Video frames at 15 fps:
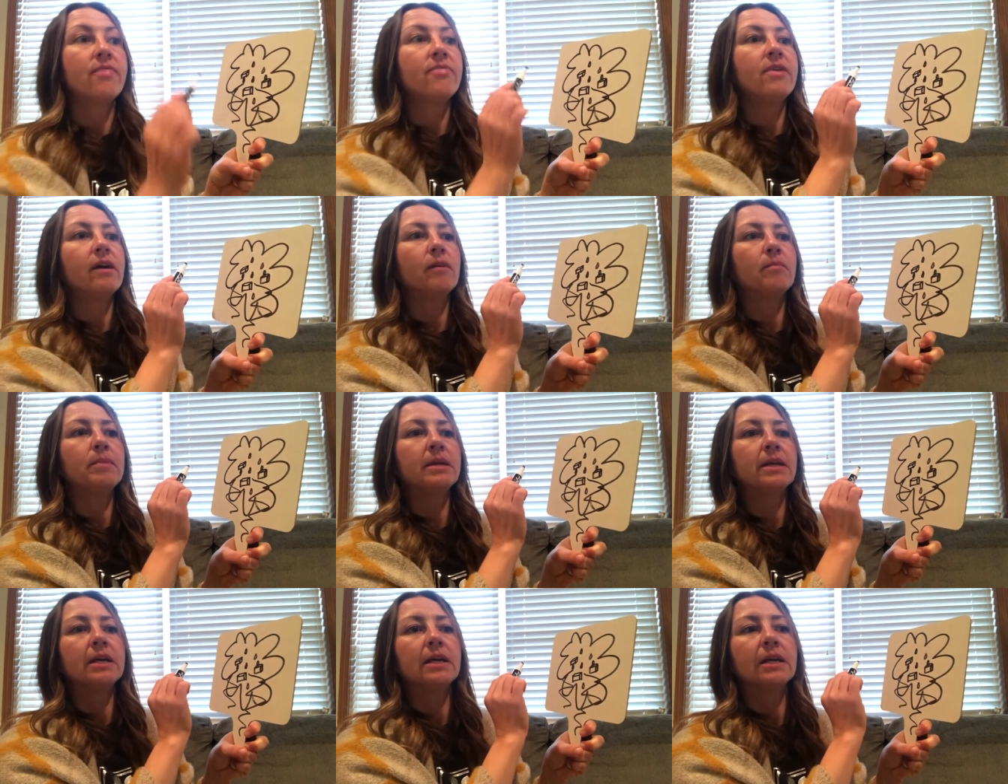There'll
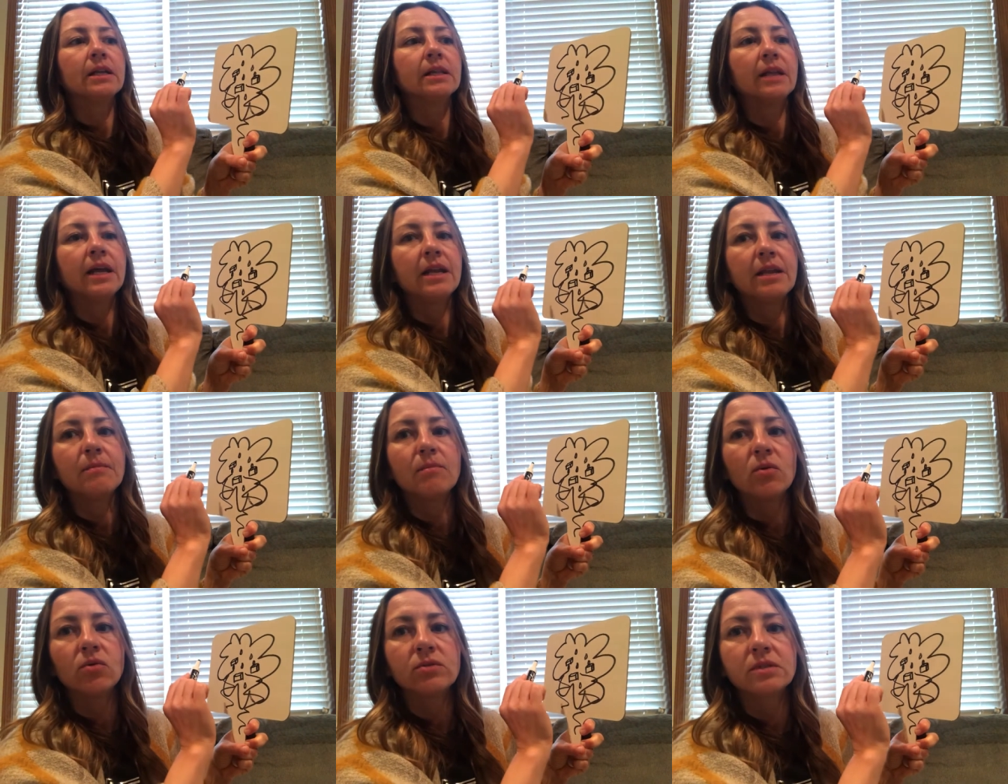be lightning
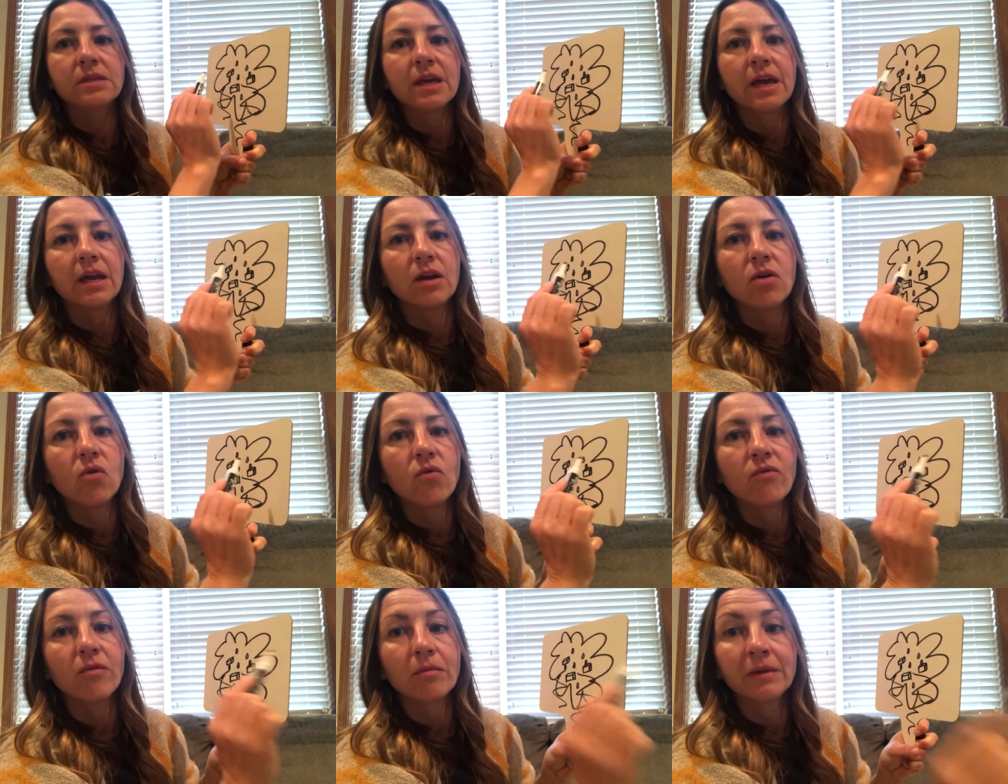bolts that
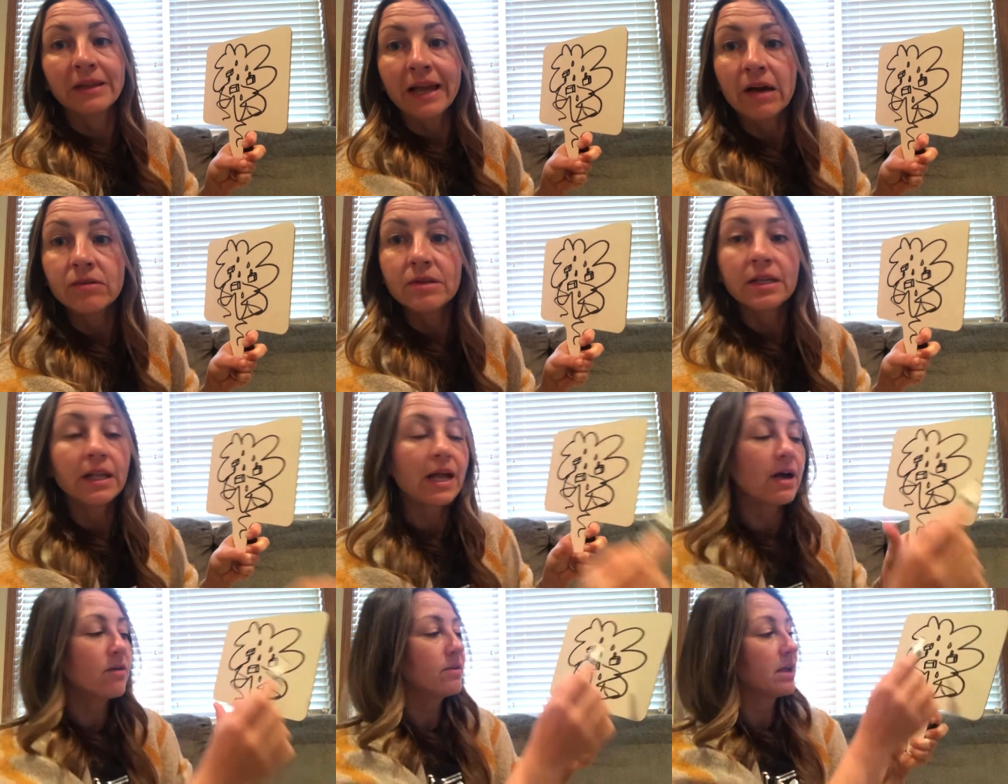go from cloud to
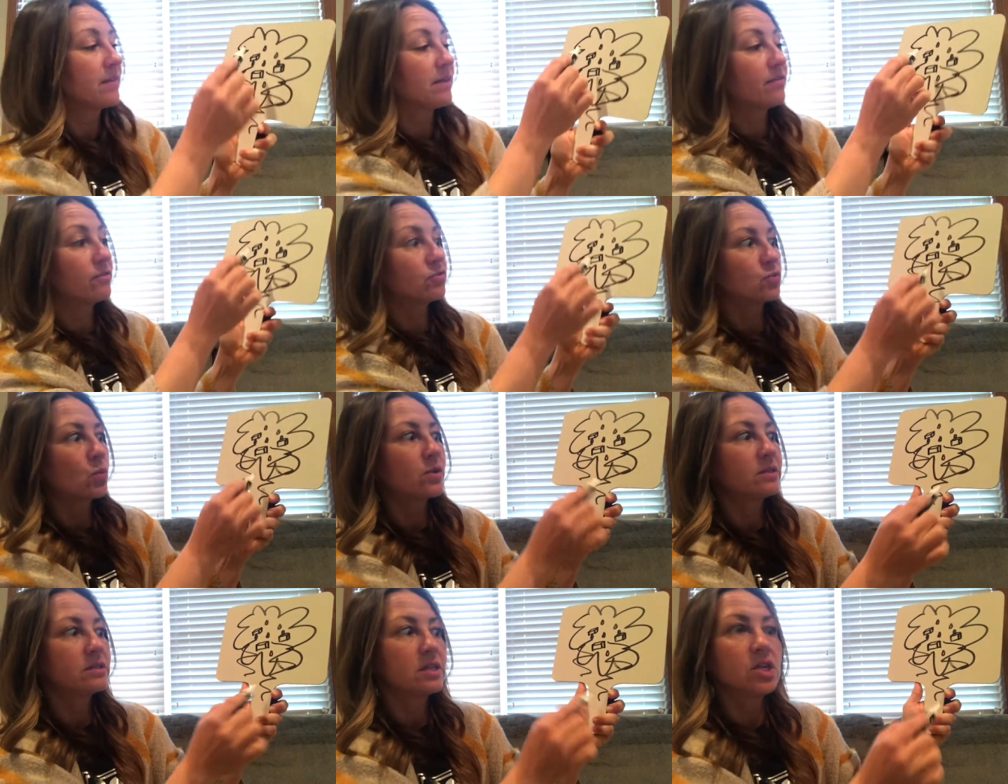cloud, and then there's
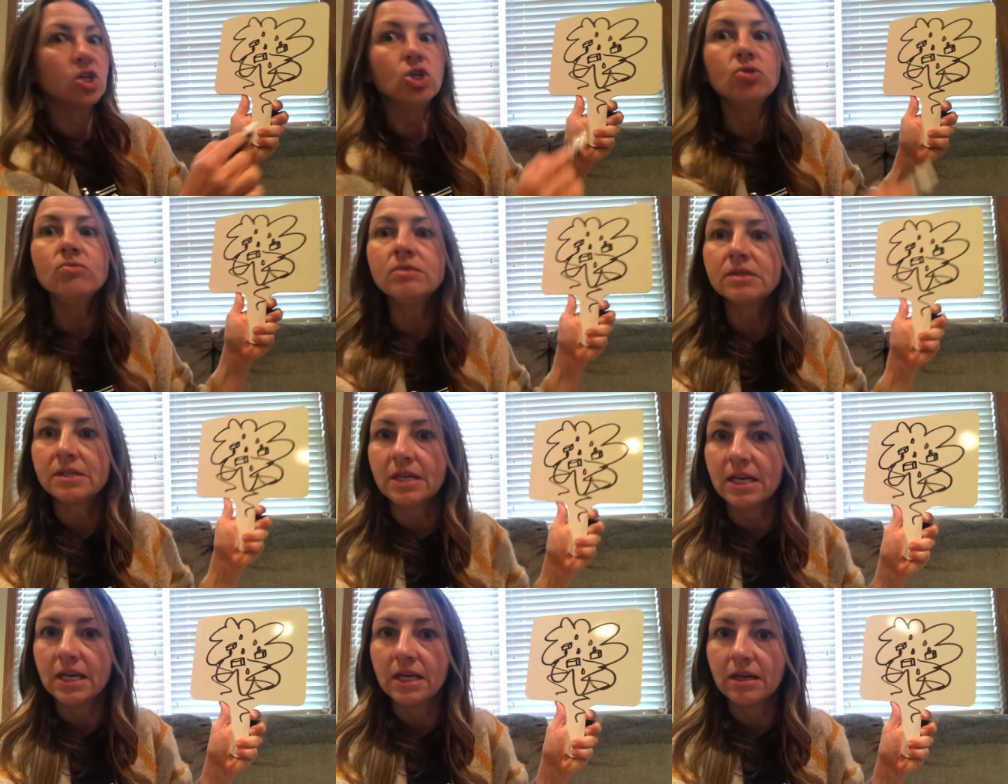ones that you
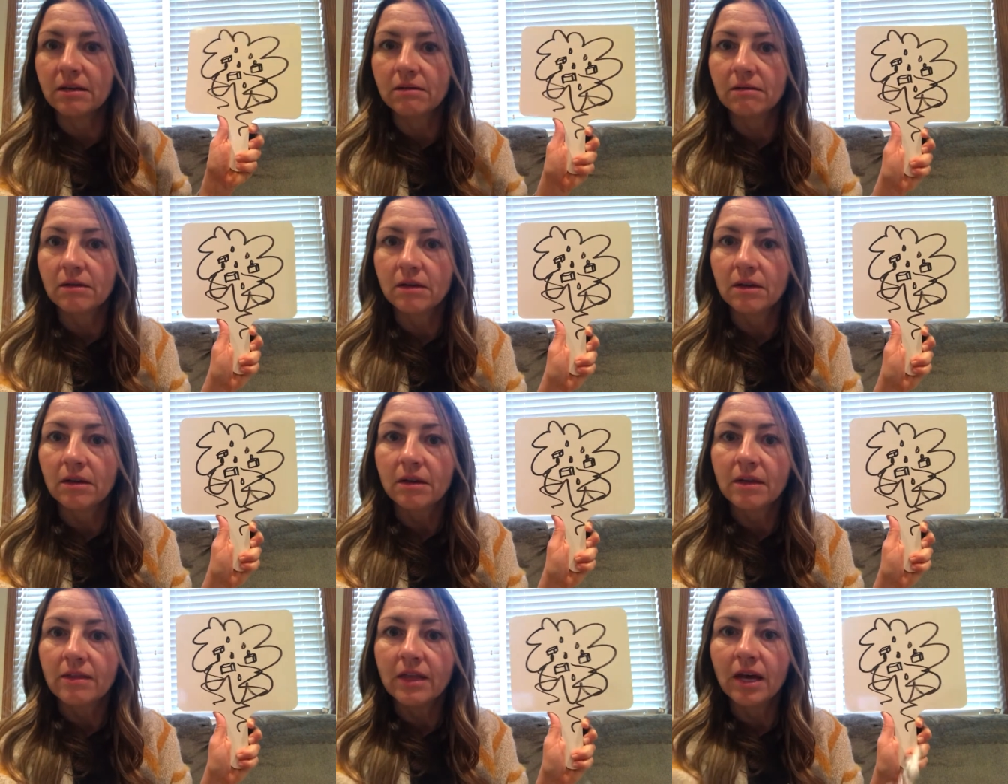see
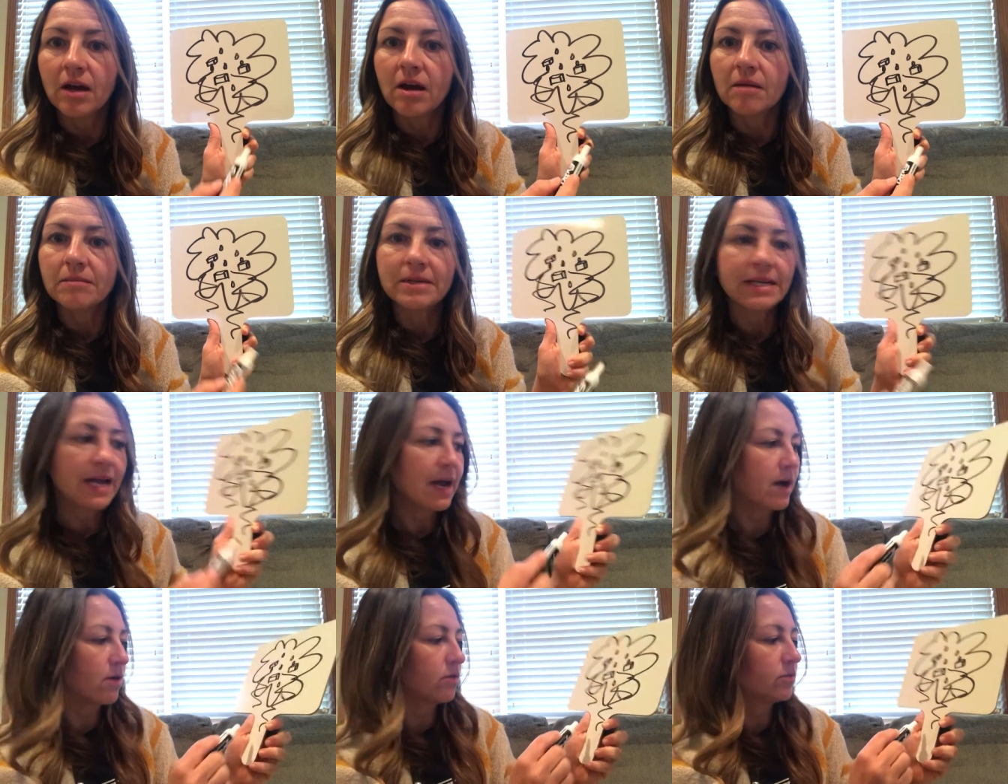that come
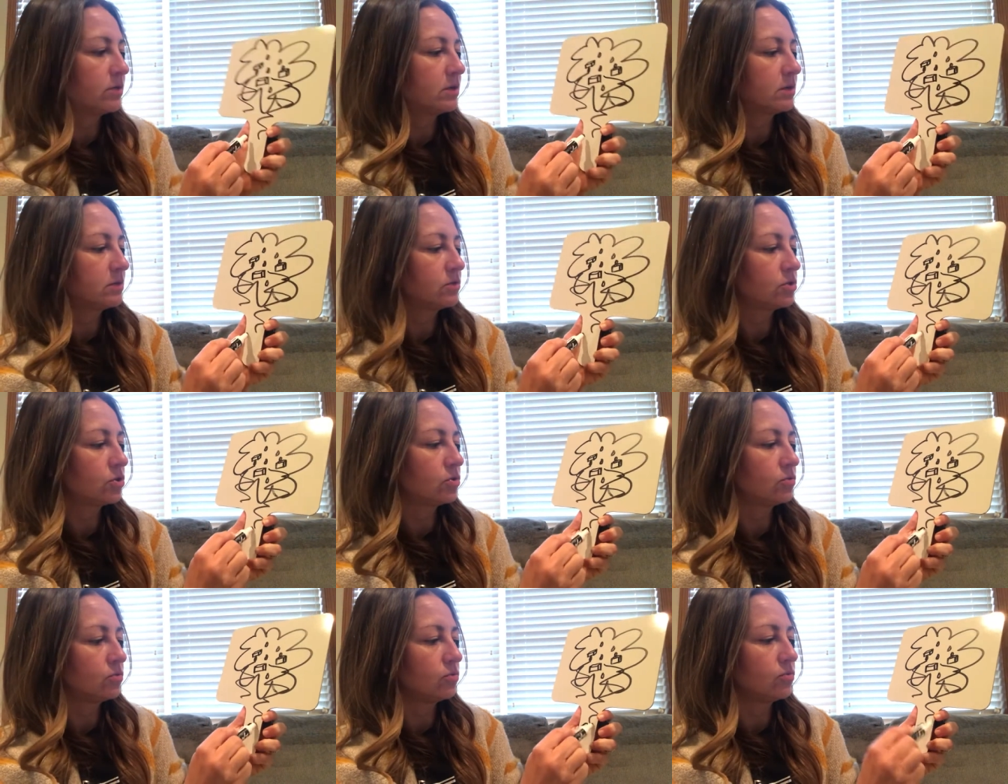down
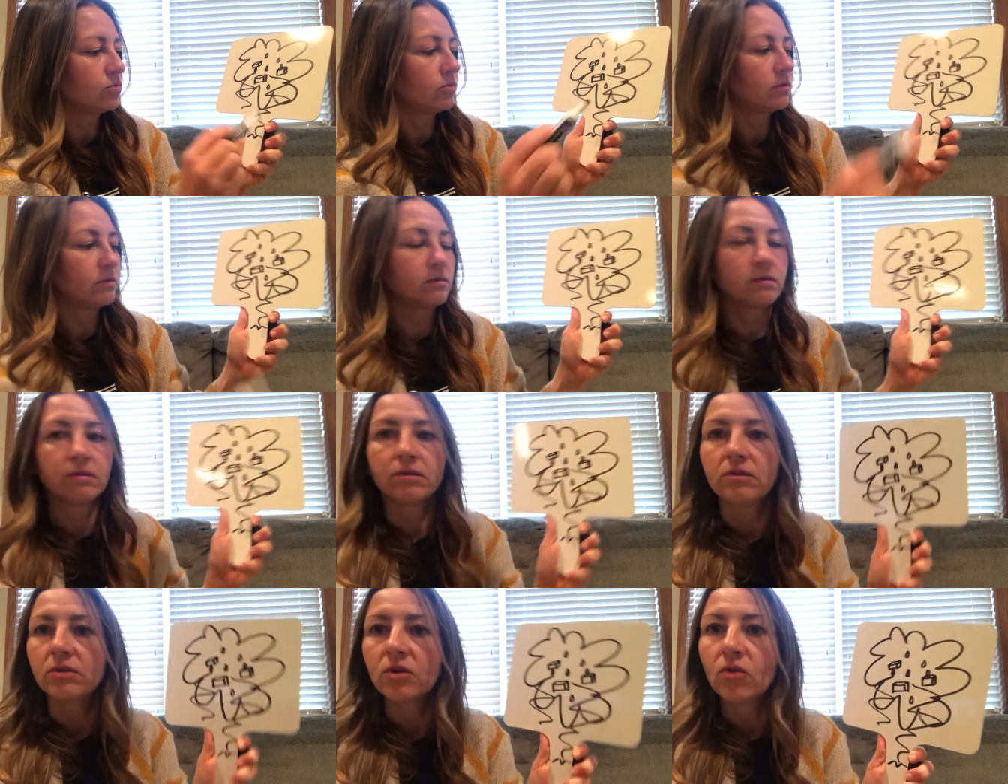to
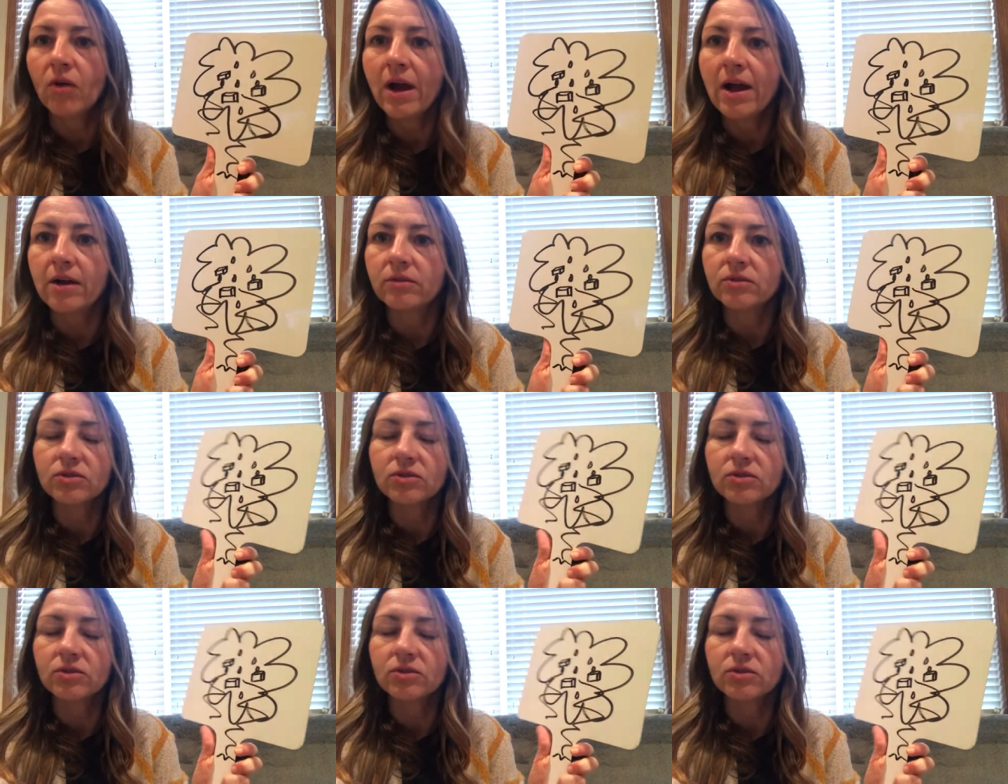the ground.